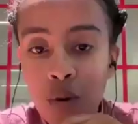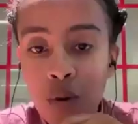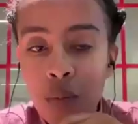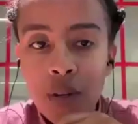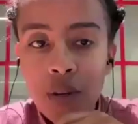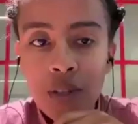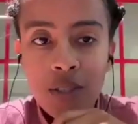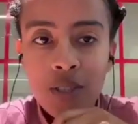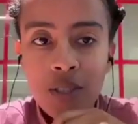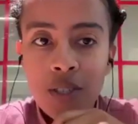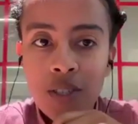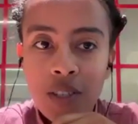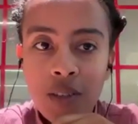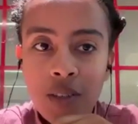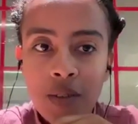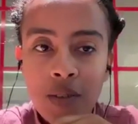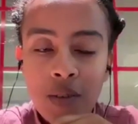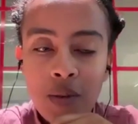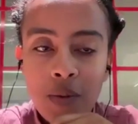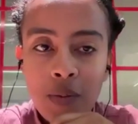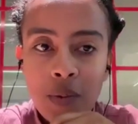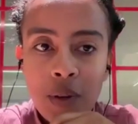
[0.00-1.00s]
much,
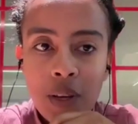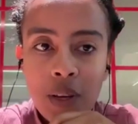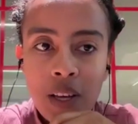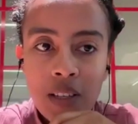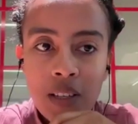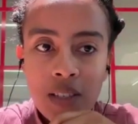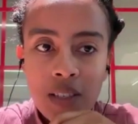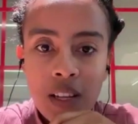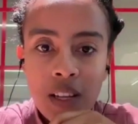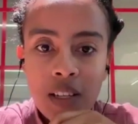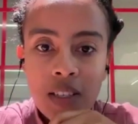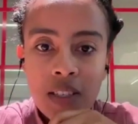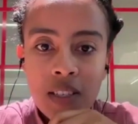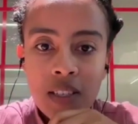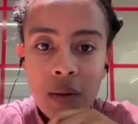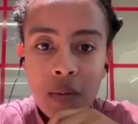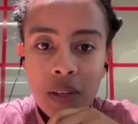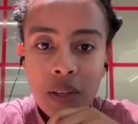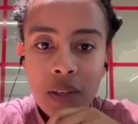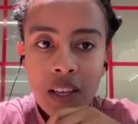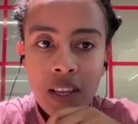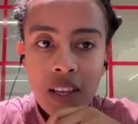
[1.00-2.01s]
because that's
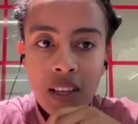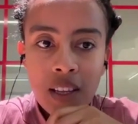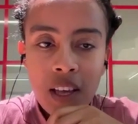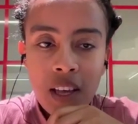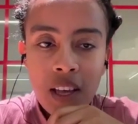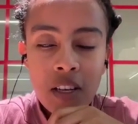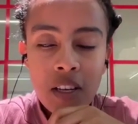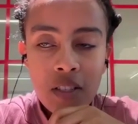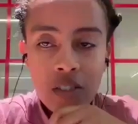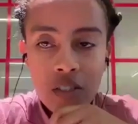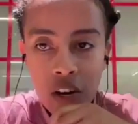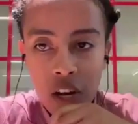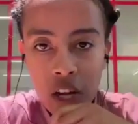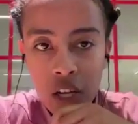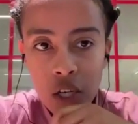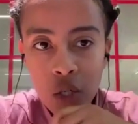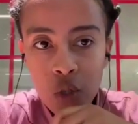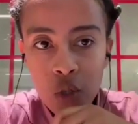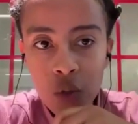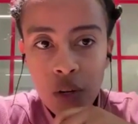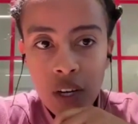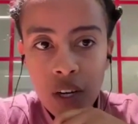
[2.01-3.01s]
something that is
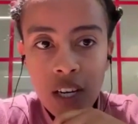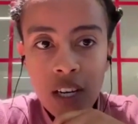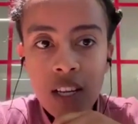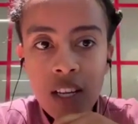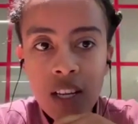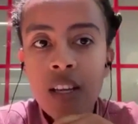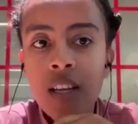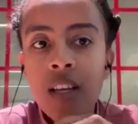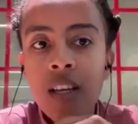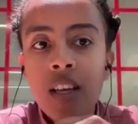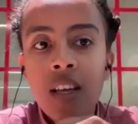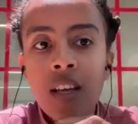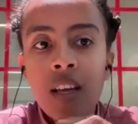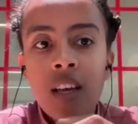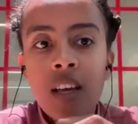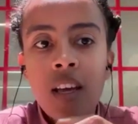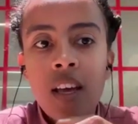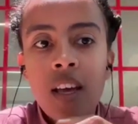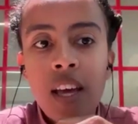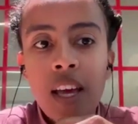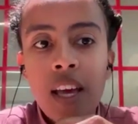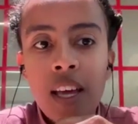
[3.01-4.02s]
reassuring.
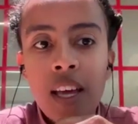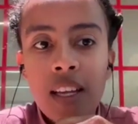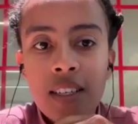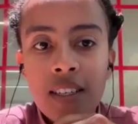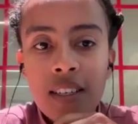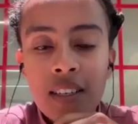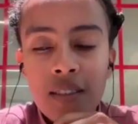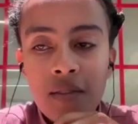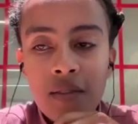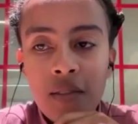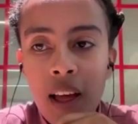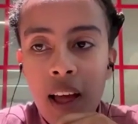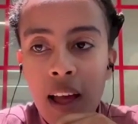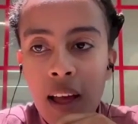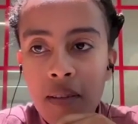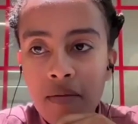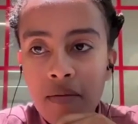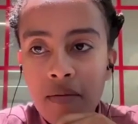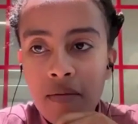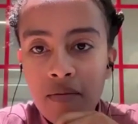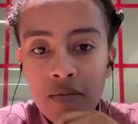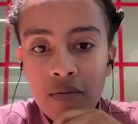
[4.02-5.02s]
And
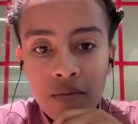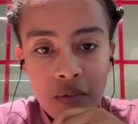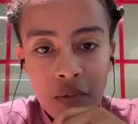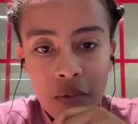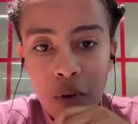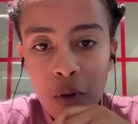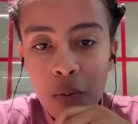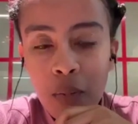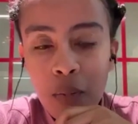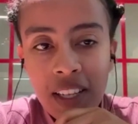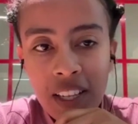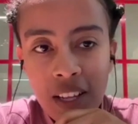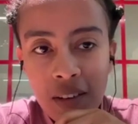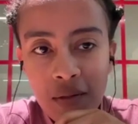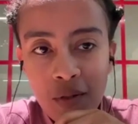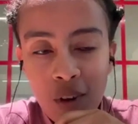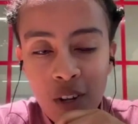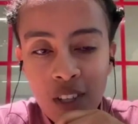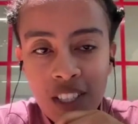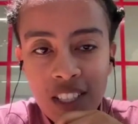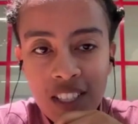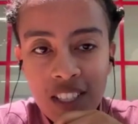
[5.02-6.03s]
you might have
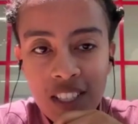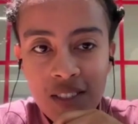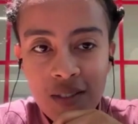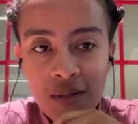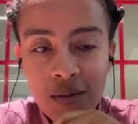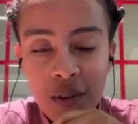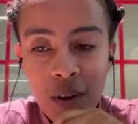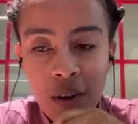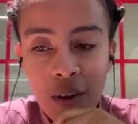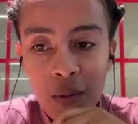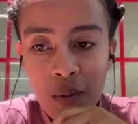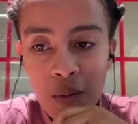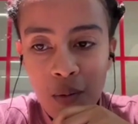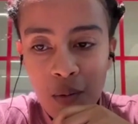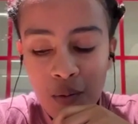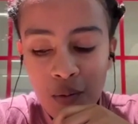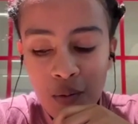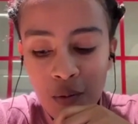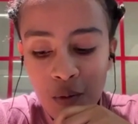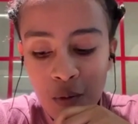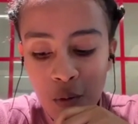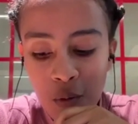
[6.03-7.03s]
noticed
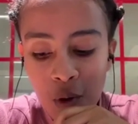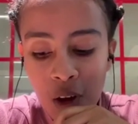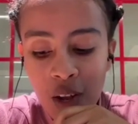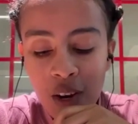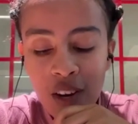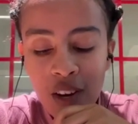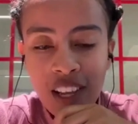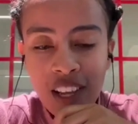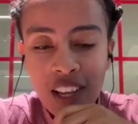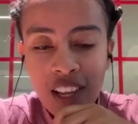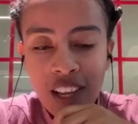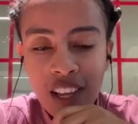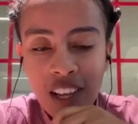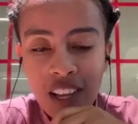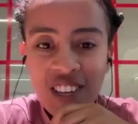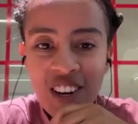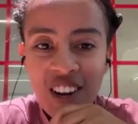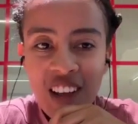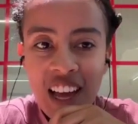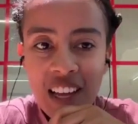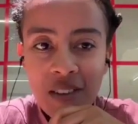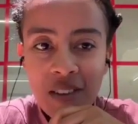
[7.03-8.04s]
from one encounter
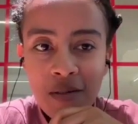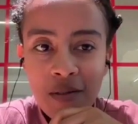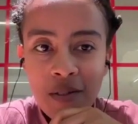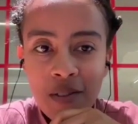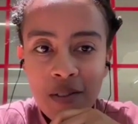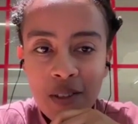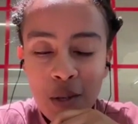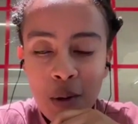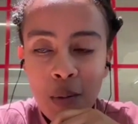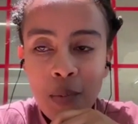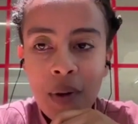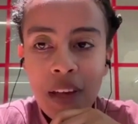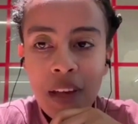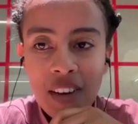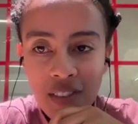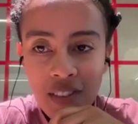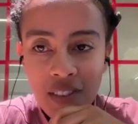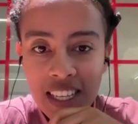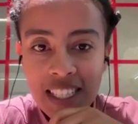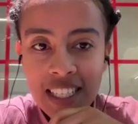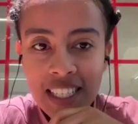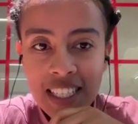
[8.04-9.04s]
we had with Ethiopian
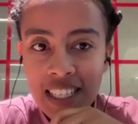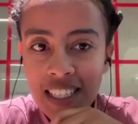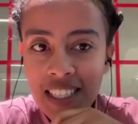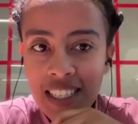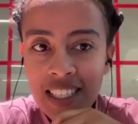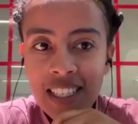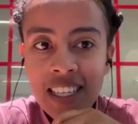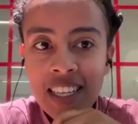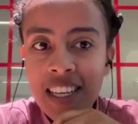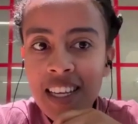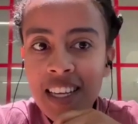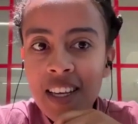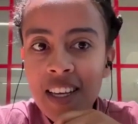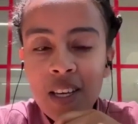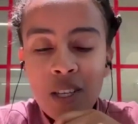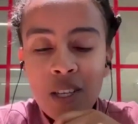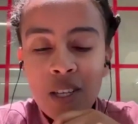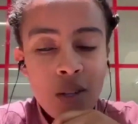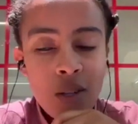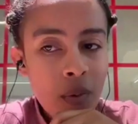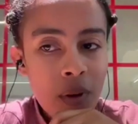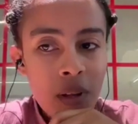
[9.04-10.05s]
resident,
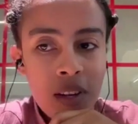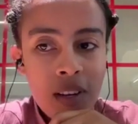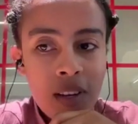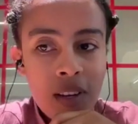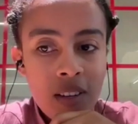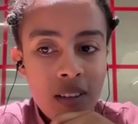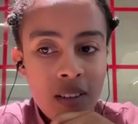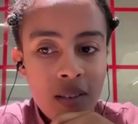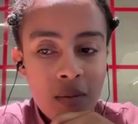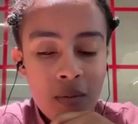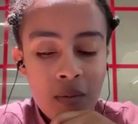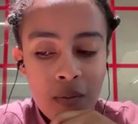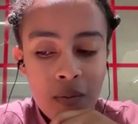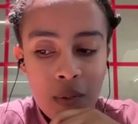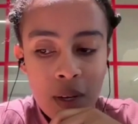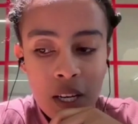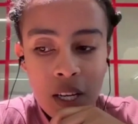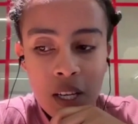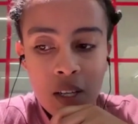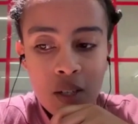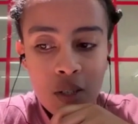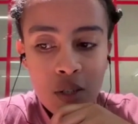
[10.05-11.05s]
Ethiopian
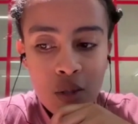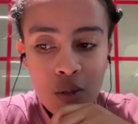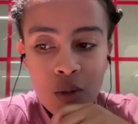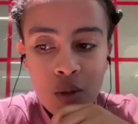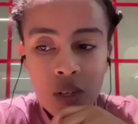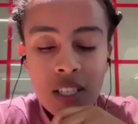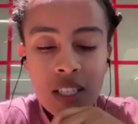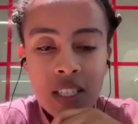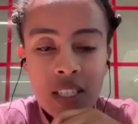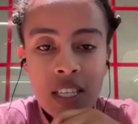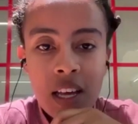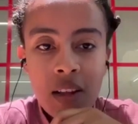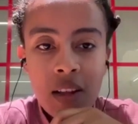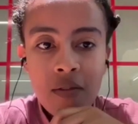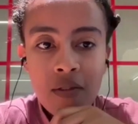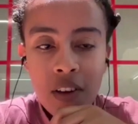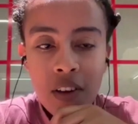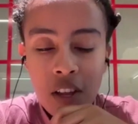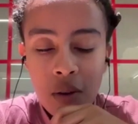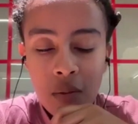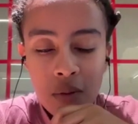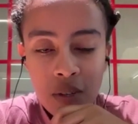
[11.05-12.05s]
medical students are
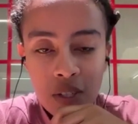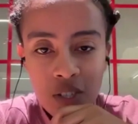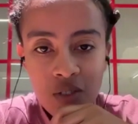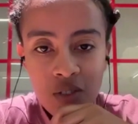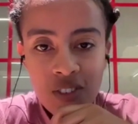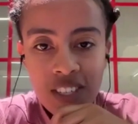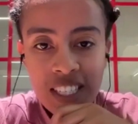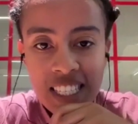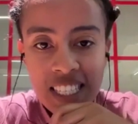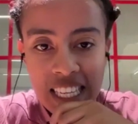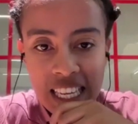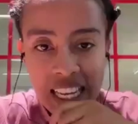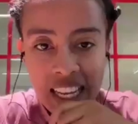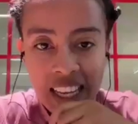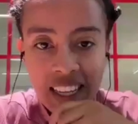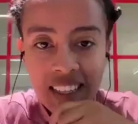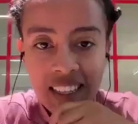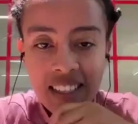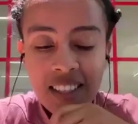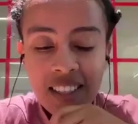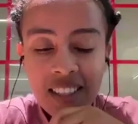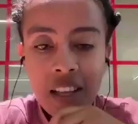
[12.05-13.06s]
very much
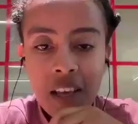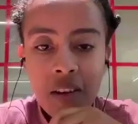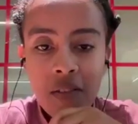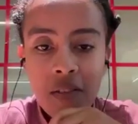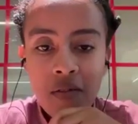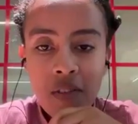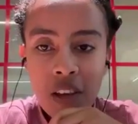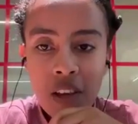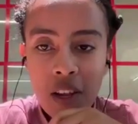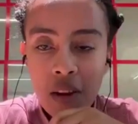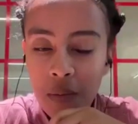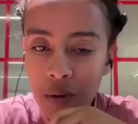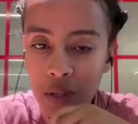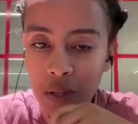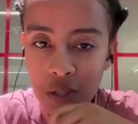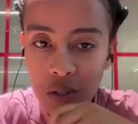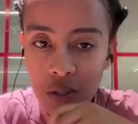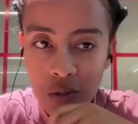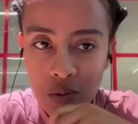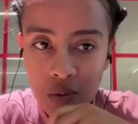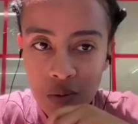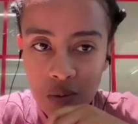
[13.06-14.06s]
resilient. They are very
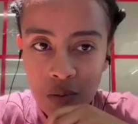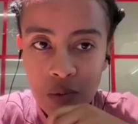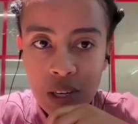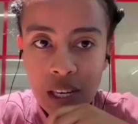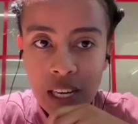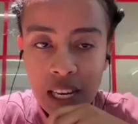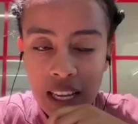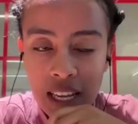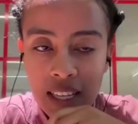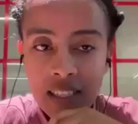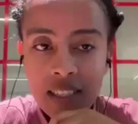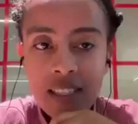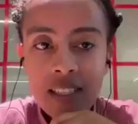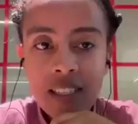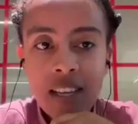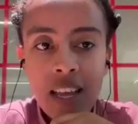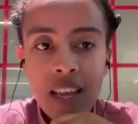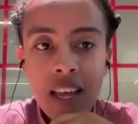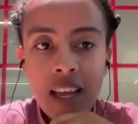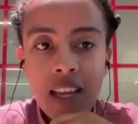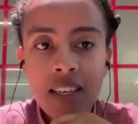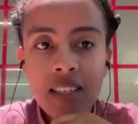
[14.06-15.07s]
much brilliant,
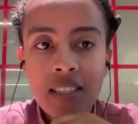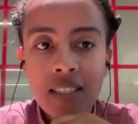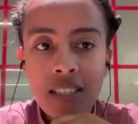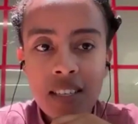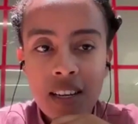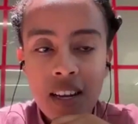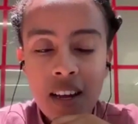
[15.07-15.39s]
and